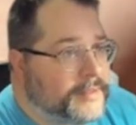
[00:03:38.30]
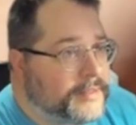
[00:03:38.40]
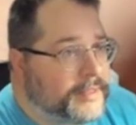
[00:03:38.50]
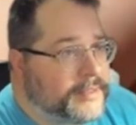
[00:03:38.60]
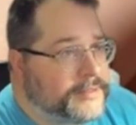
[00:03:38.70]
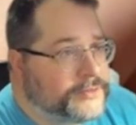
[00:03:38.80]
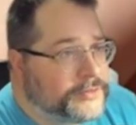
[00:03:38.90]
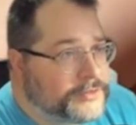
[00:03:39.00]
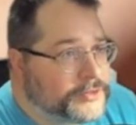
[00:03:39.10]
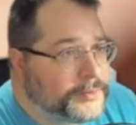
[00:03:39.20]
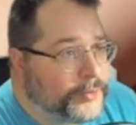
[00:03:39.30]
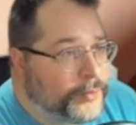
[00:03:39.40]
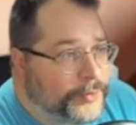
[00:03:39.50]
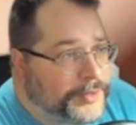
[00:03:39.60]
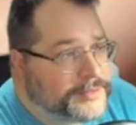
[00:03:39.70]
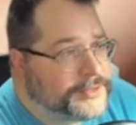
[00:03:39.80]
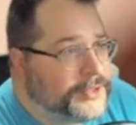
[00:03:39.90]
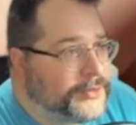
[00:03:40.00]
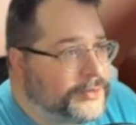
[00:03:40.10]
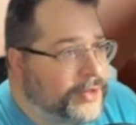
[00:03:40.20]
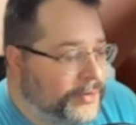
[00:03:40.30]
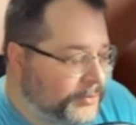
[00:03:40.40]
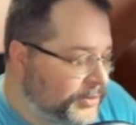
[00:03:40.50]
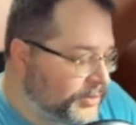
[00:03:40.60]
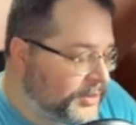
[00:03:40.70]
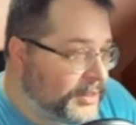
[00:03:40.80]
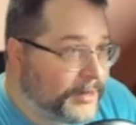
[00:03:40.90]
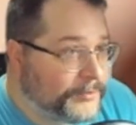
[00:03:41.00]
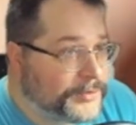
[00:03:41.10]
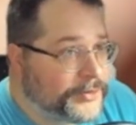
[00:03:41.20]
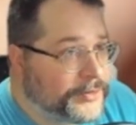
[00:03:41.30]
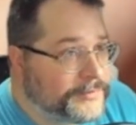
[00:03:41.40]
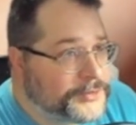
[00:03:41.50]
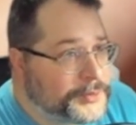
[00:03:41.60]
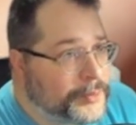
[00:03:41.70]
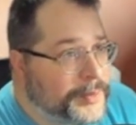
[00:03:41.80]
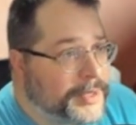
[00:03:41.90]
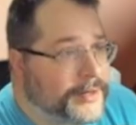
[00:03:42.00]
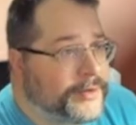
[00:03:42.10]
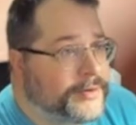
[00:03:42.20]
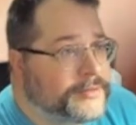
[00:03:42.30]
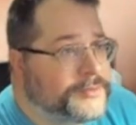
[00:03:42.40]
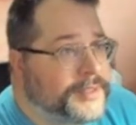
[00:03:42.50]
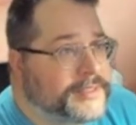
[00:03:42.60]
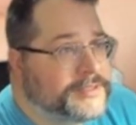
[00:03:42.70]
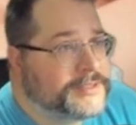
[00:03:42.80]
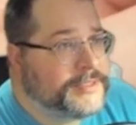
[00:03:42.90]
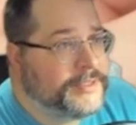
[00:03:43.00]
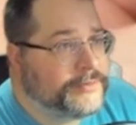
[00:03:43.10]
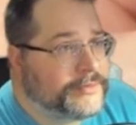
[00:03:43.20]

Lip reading: Hey, so this is appropriate to go along with the Return of Superman cards. We got Steel.